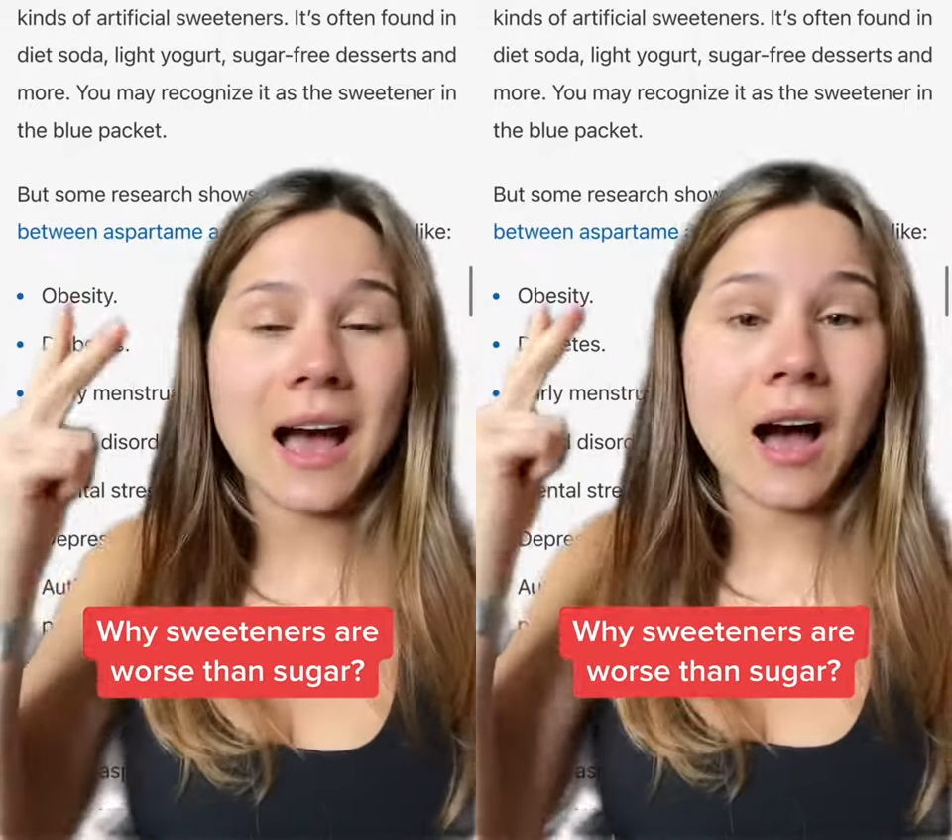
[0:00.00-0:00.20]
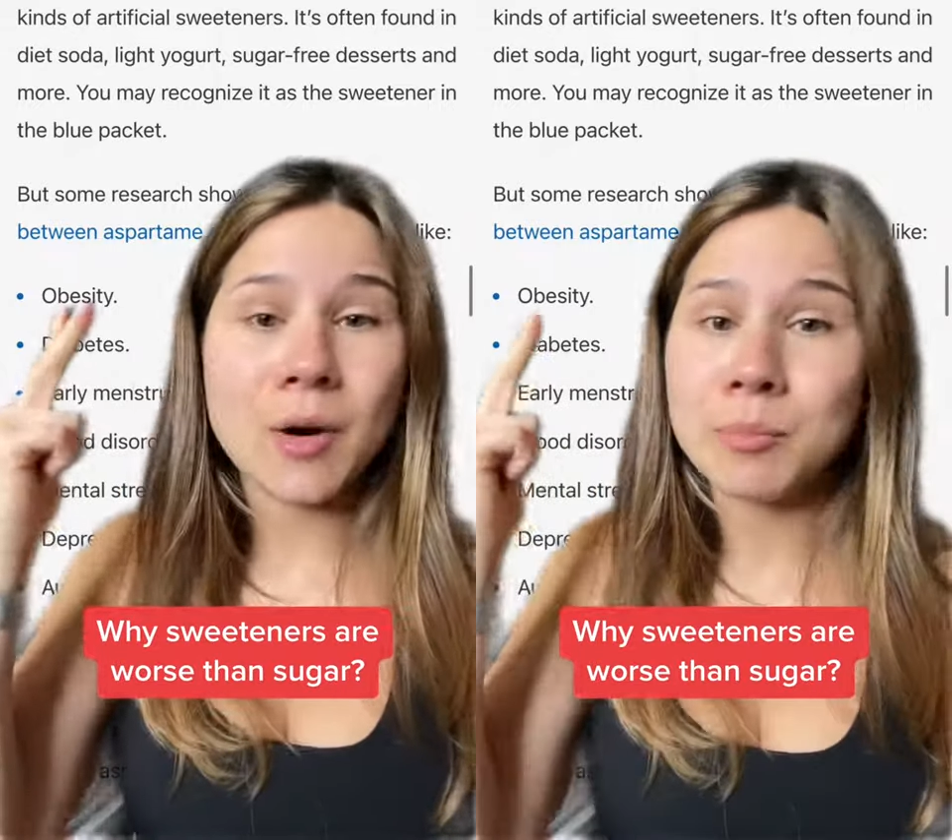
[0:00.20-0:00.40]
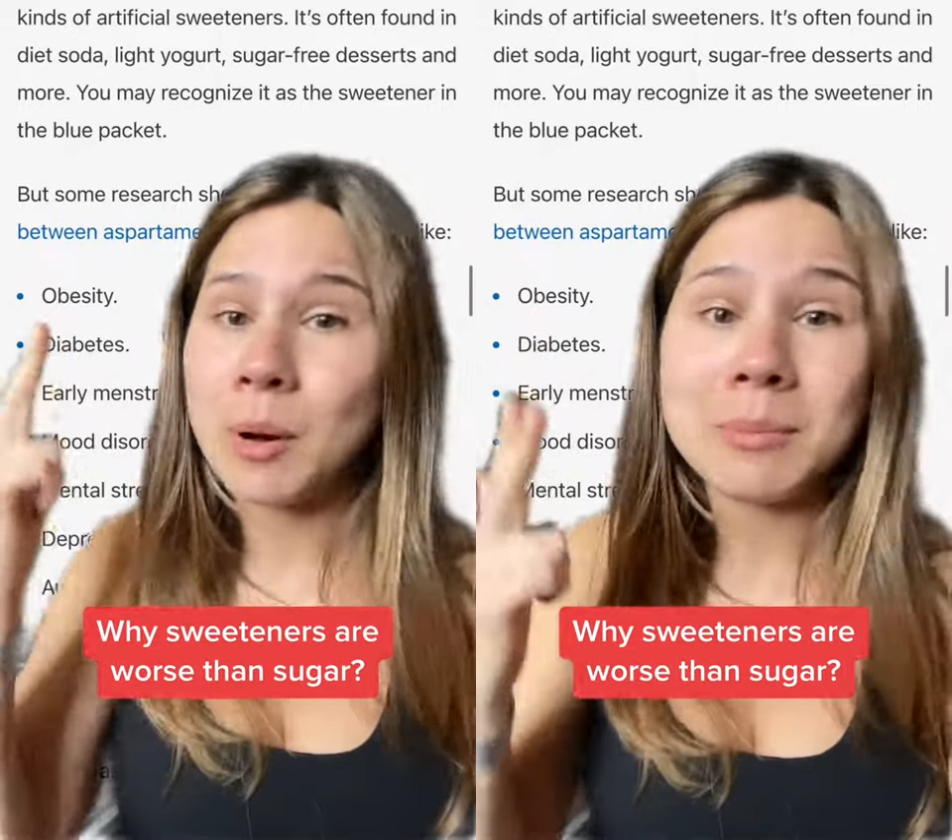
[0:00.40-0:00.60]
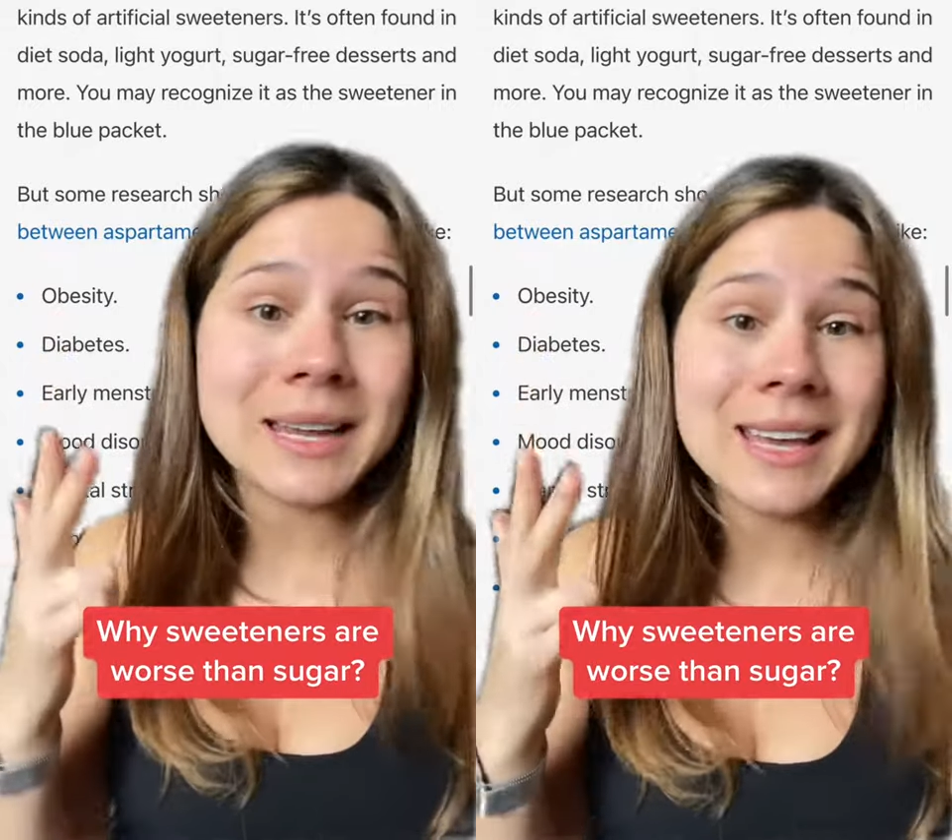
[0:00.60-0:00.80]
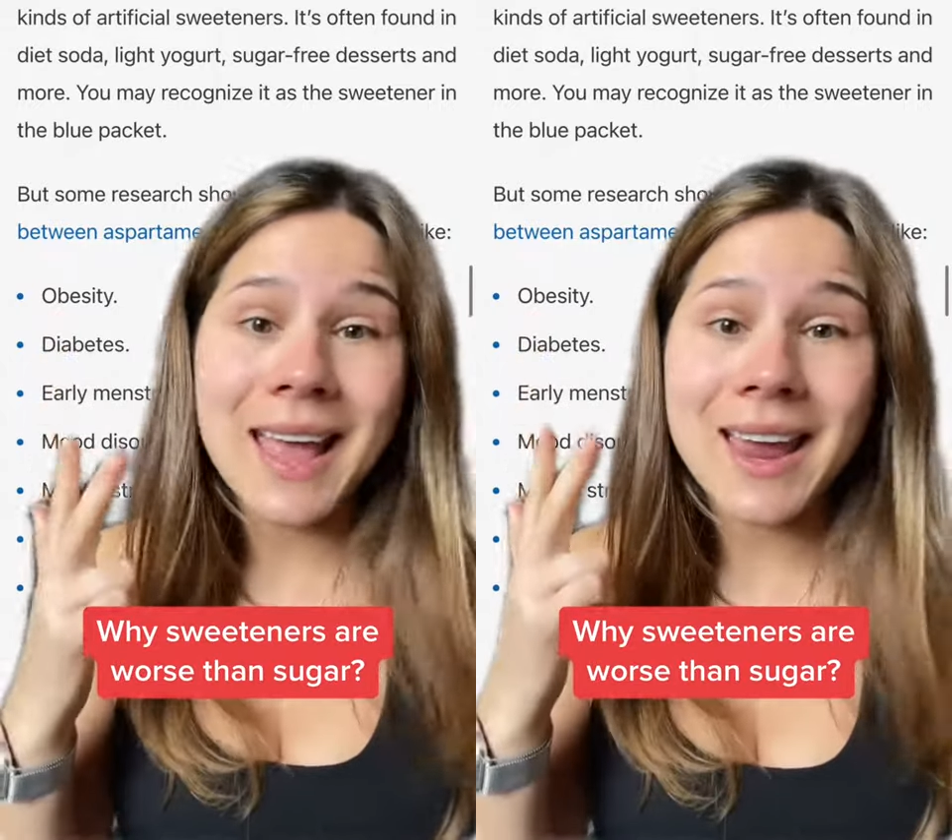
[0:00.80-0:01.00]
I'll
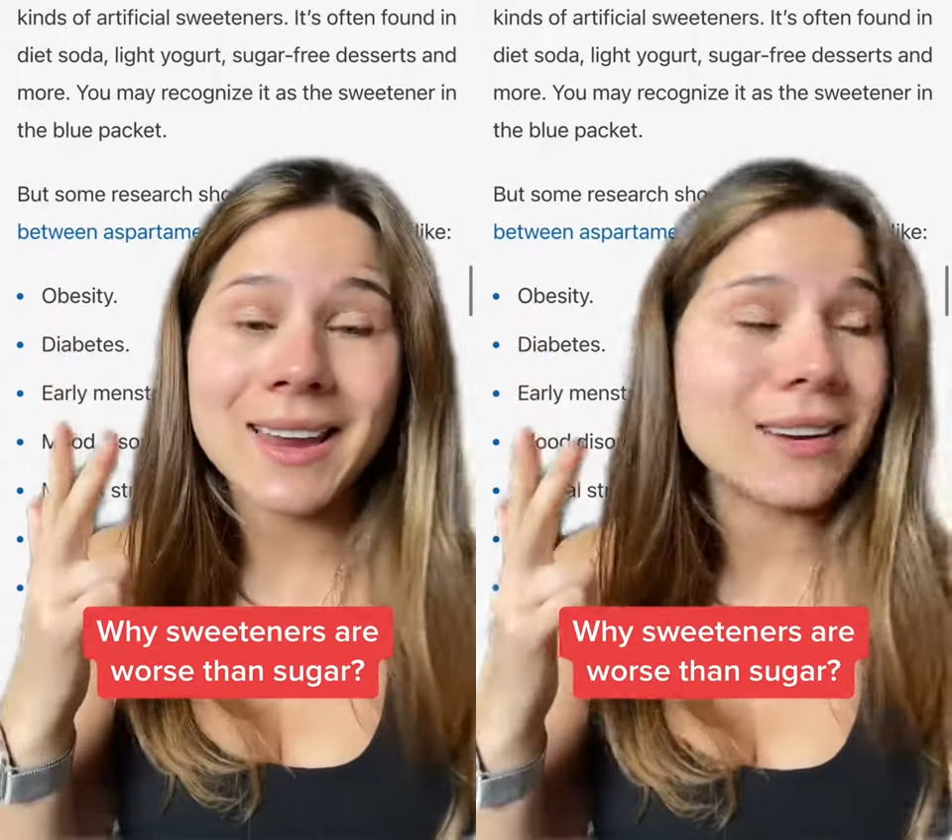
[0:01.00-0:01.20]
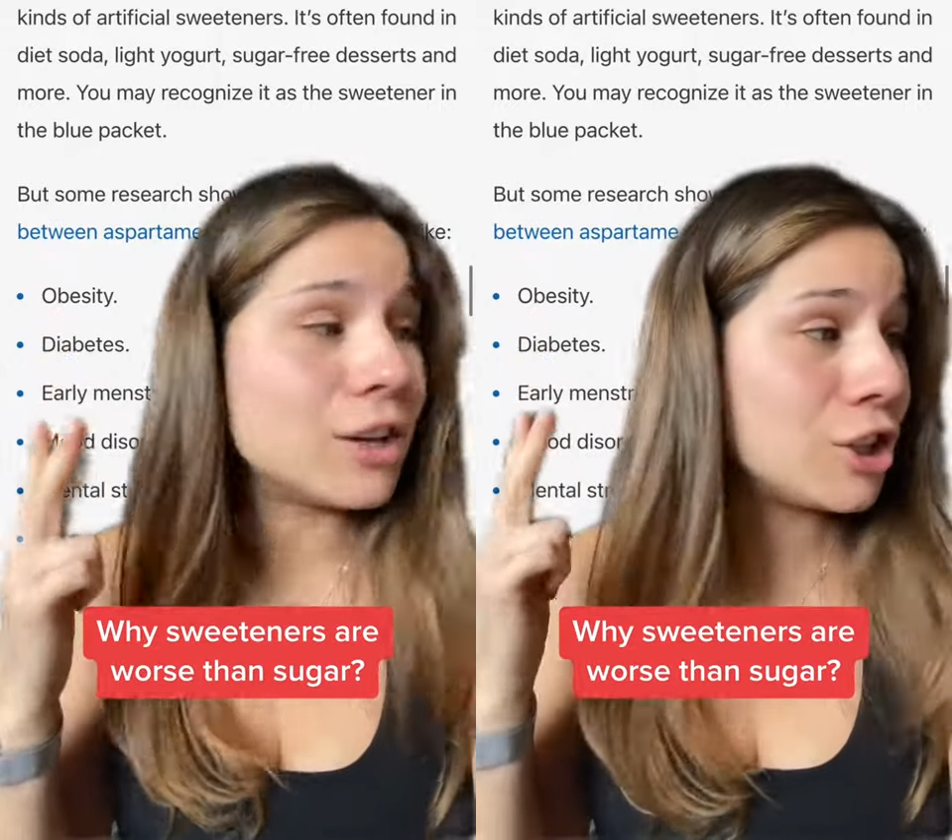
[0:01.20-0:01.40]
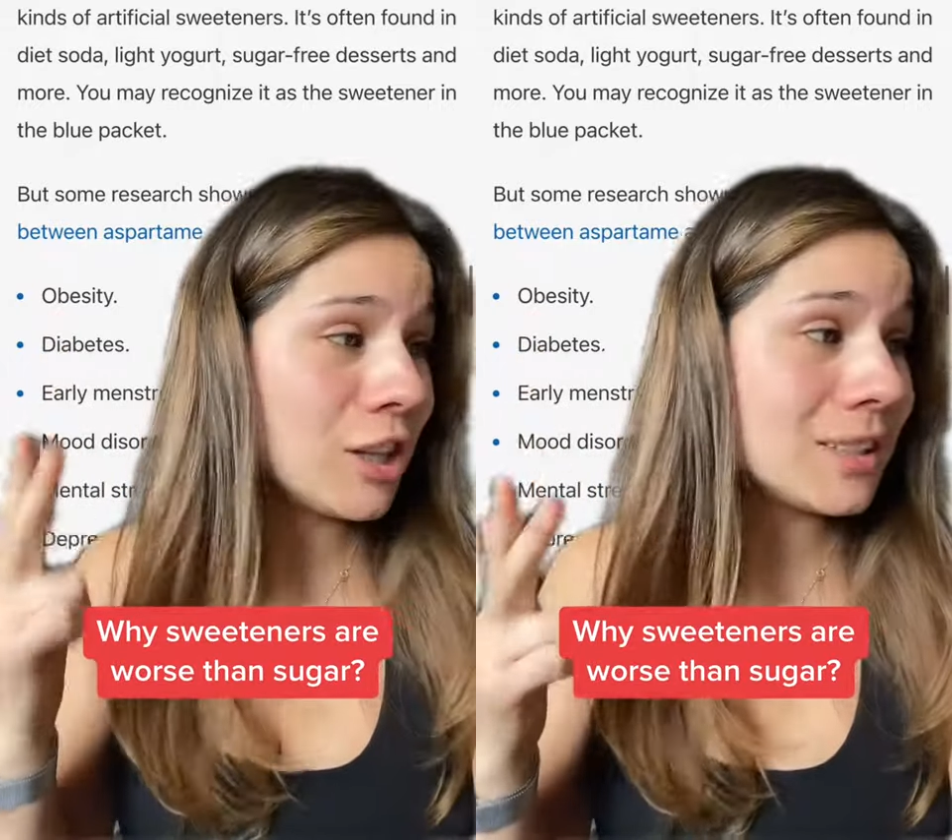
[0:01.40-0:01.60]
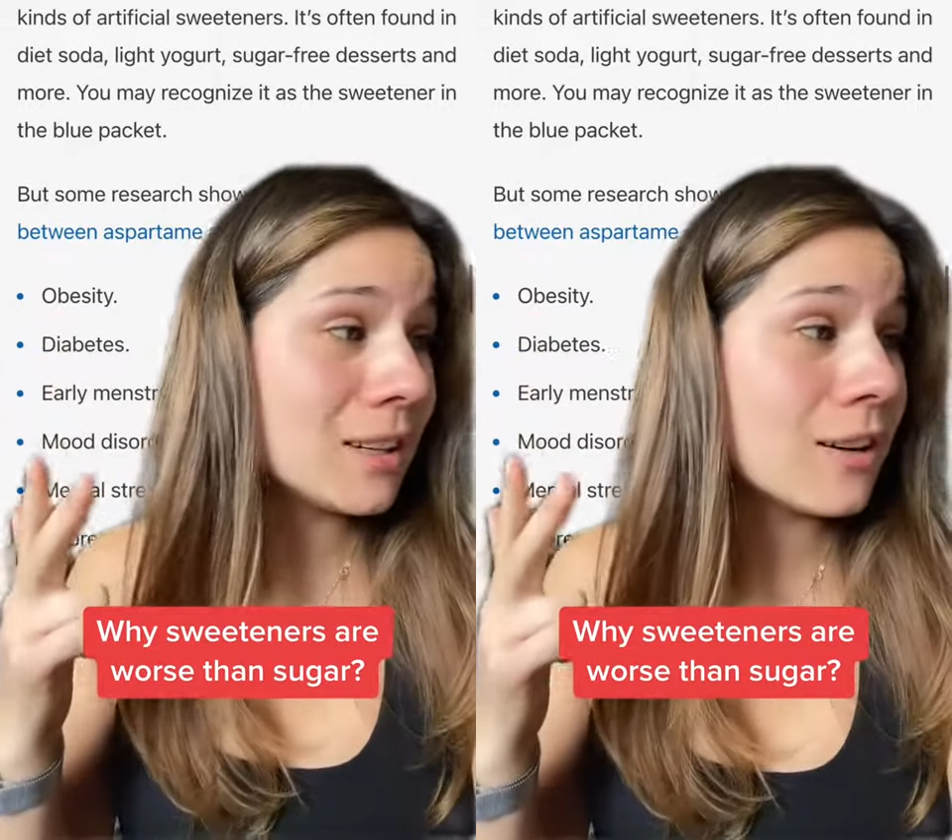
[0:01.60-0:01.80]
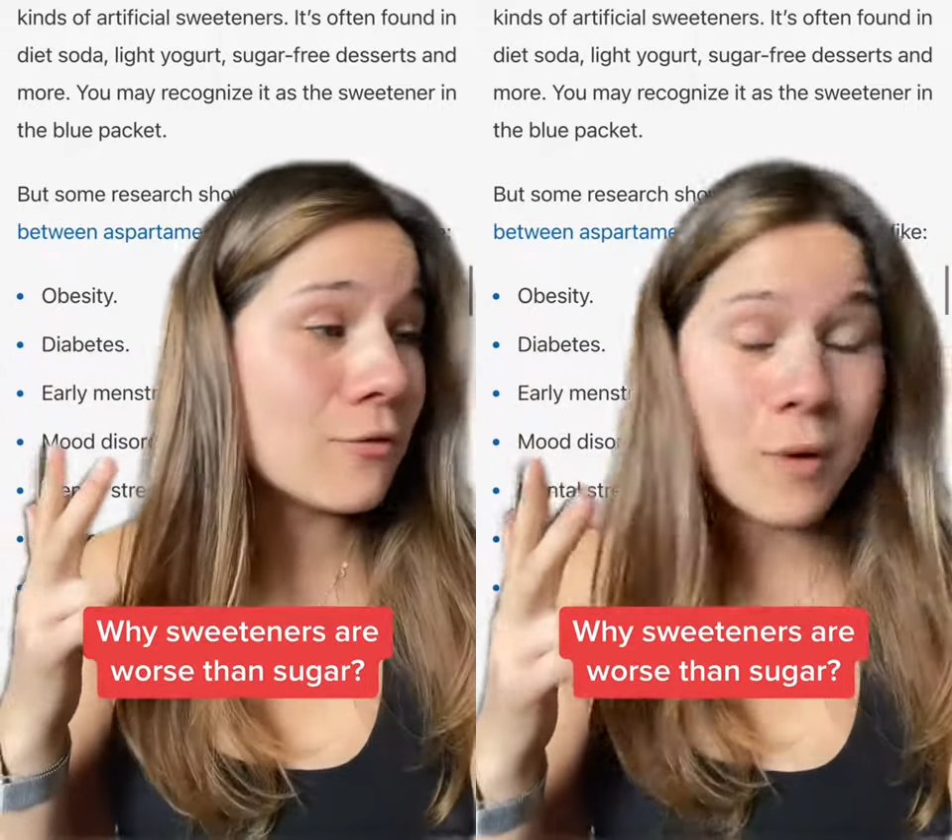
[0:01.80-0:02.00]
probably gain a shit ton
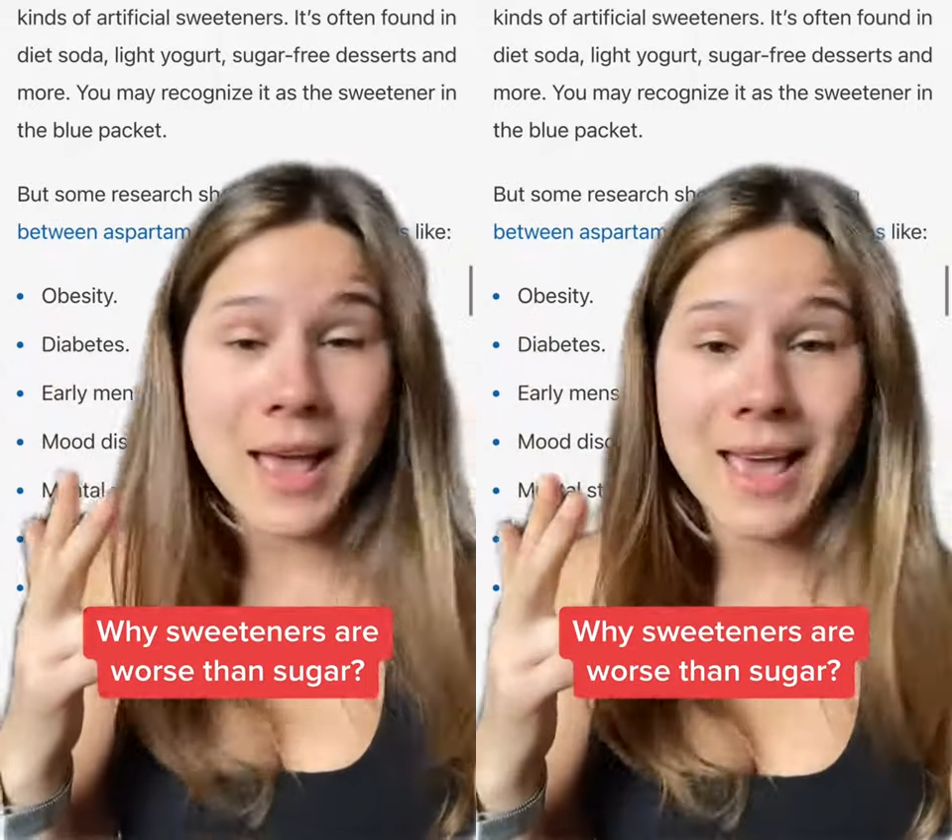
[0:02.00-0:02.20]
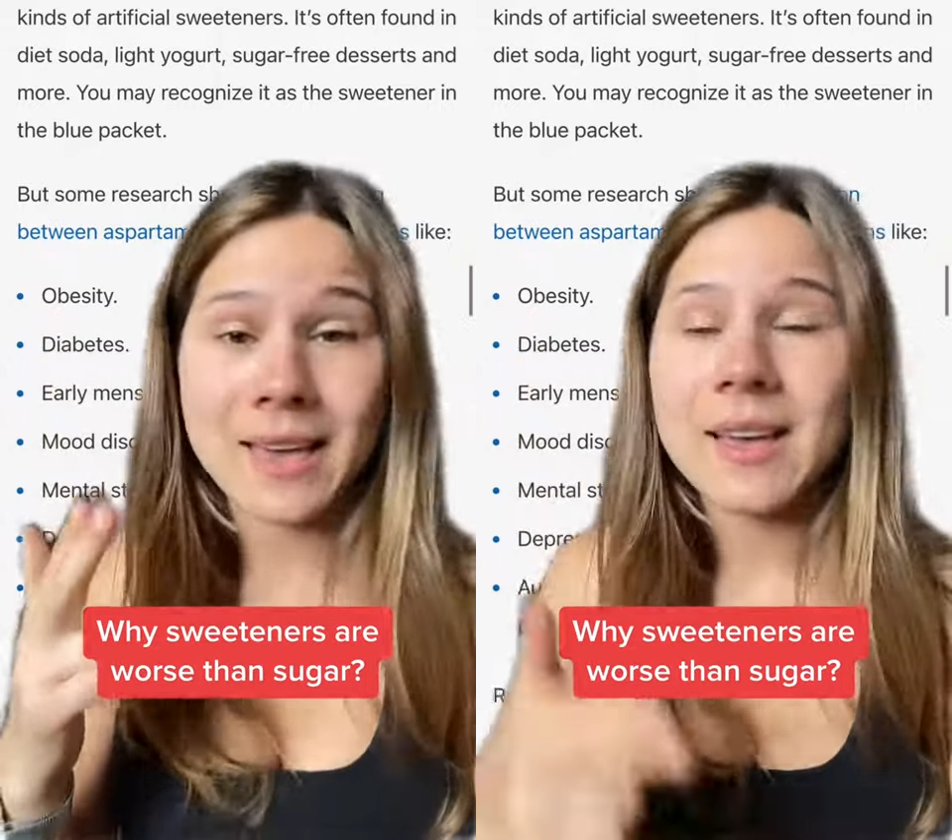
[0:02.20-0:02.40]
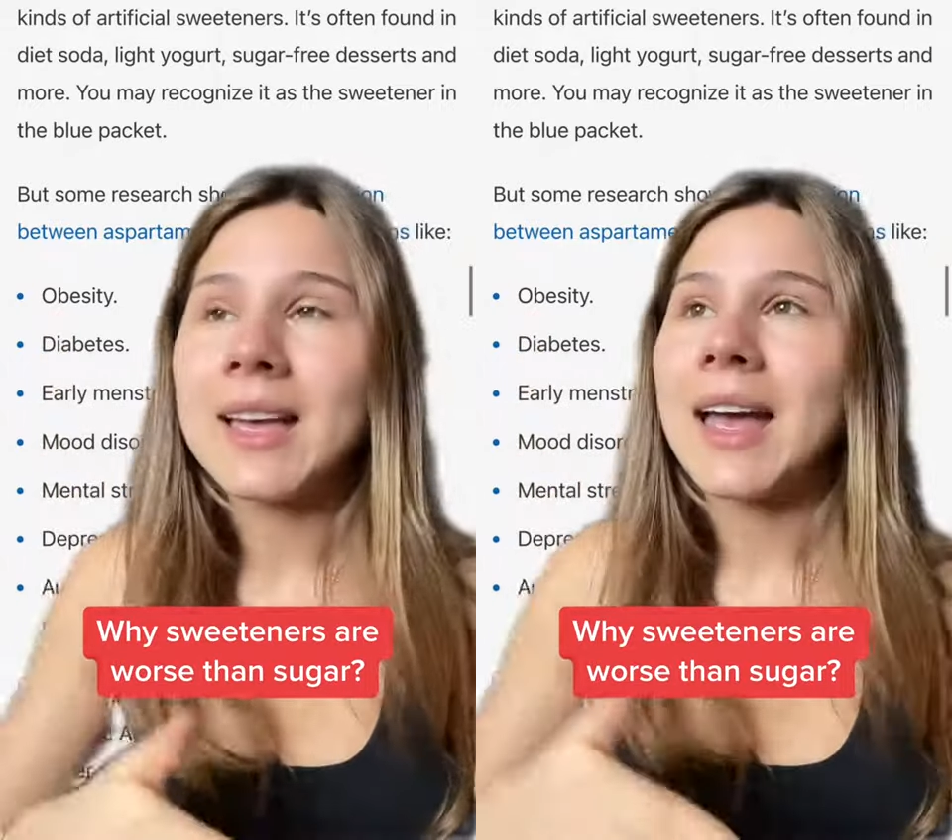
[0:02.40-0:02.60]
of weight,